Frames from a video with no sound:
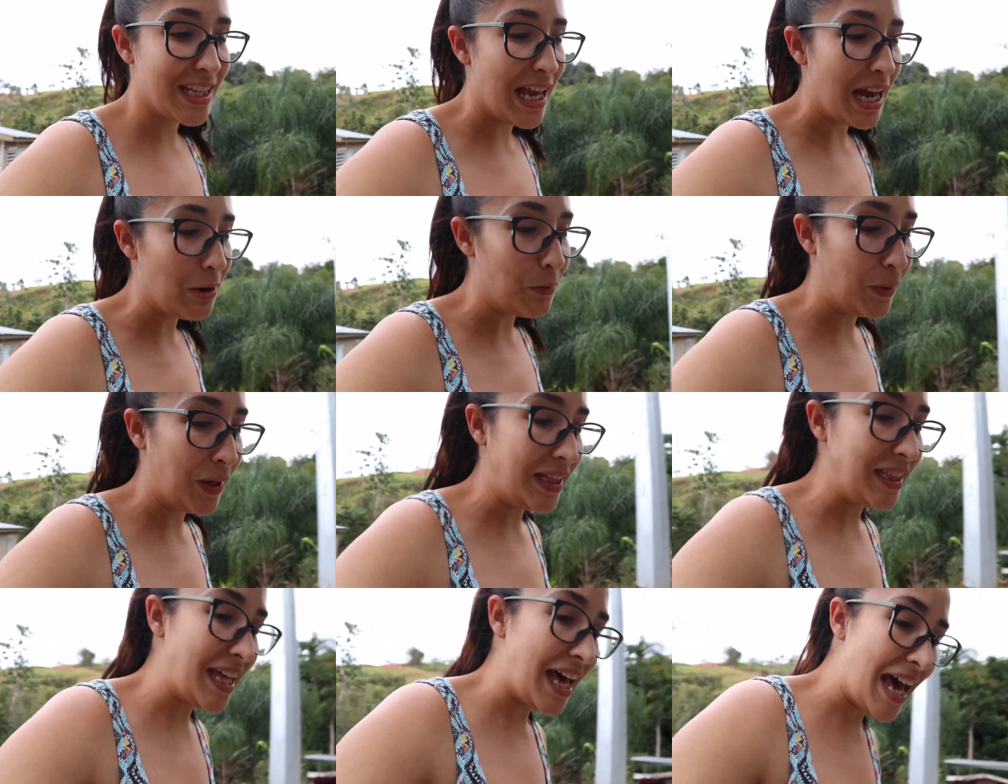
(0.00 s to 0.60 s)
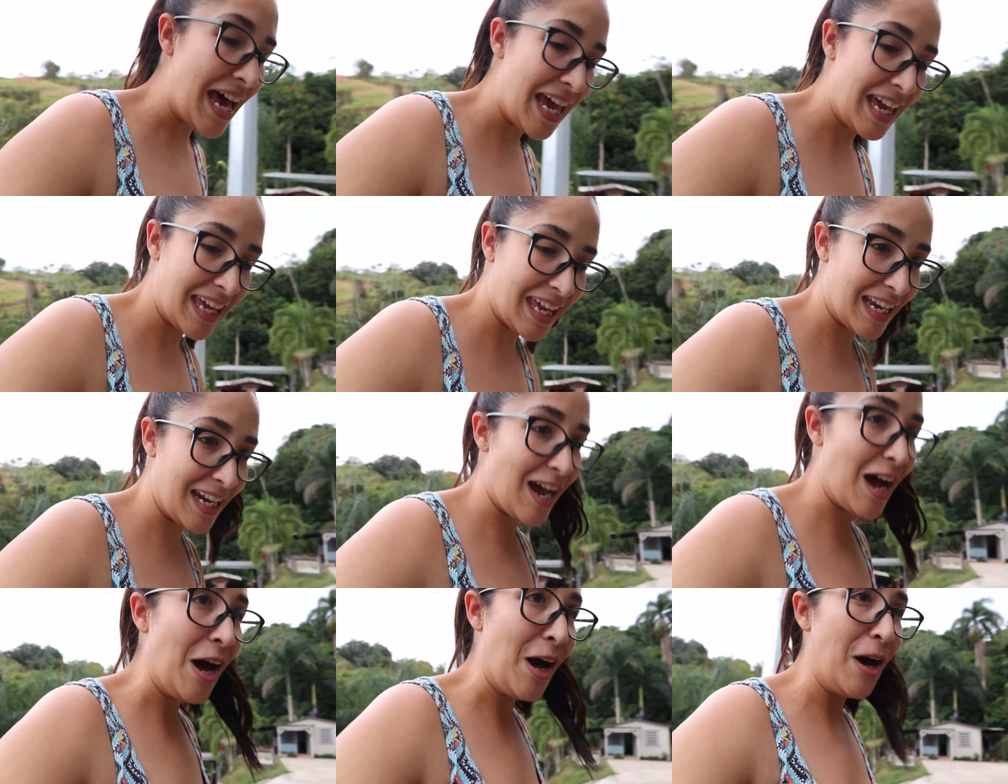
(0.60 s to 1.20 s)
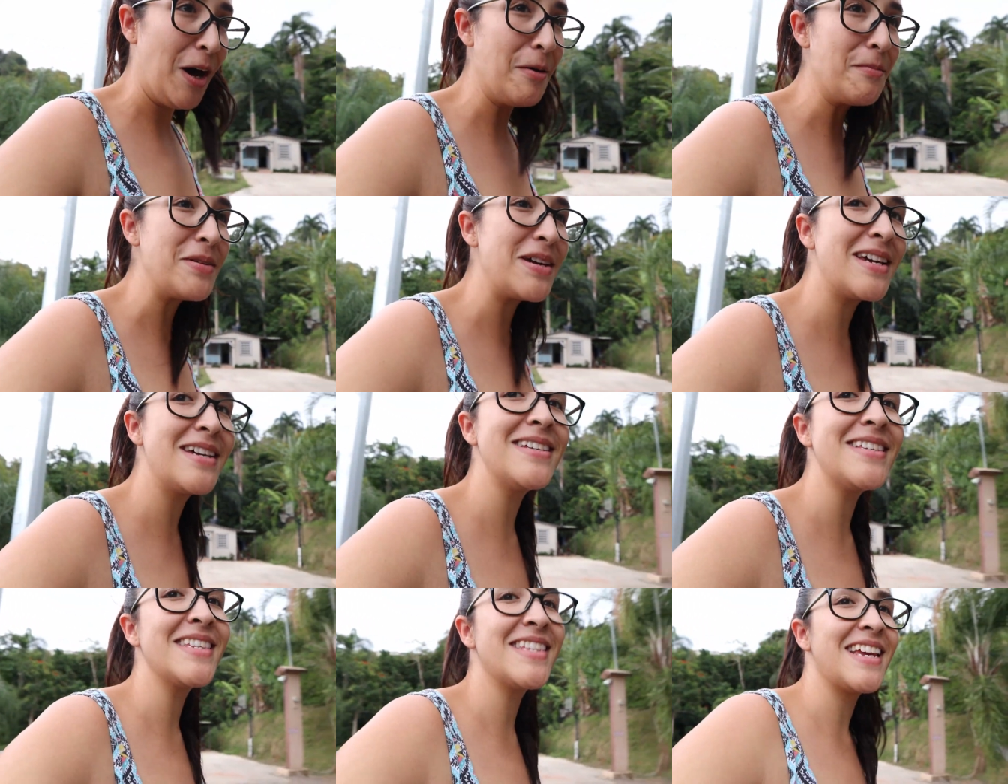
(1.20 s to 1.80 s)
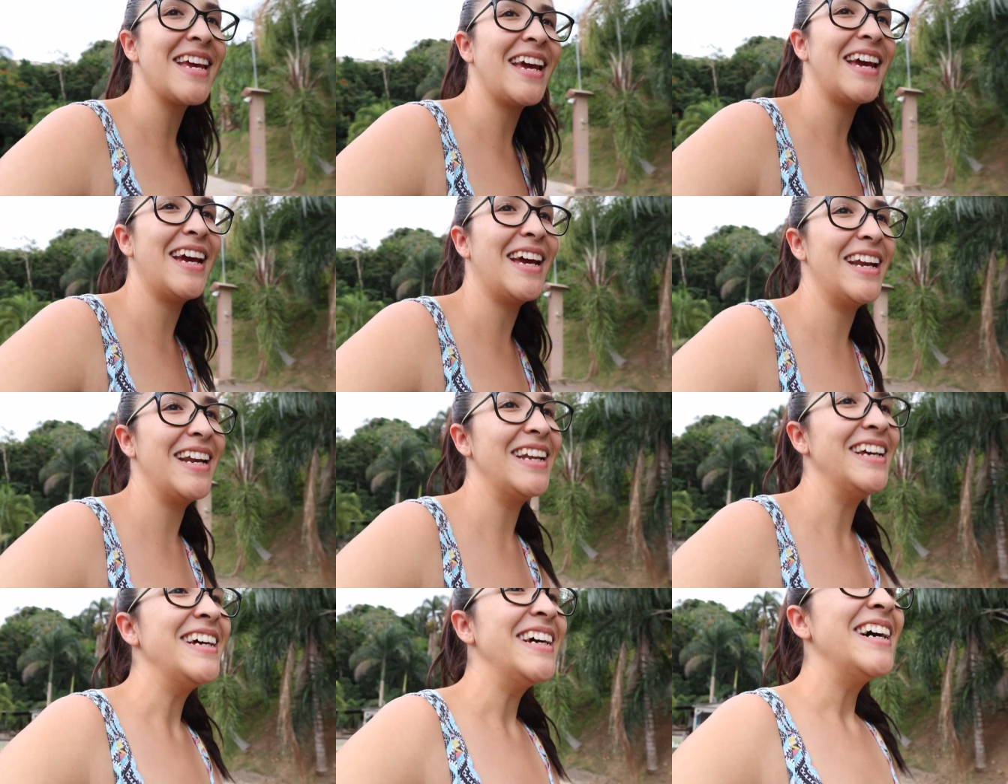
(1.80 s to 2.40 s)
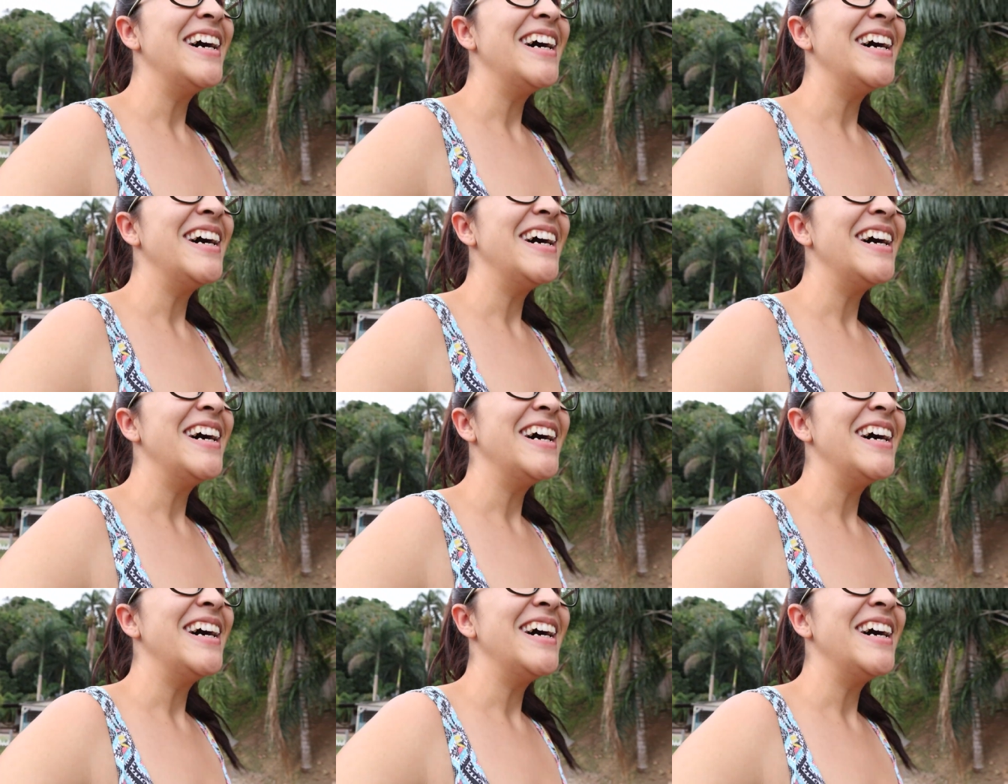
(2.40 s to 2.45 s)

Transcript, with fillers: that we like and hobbies and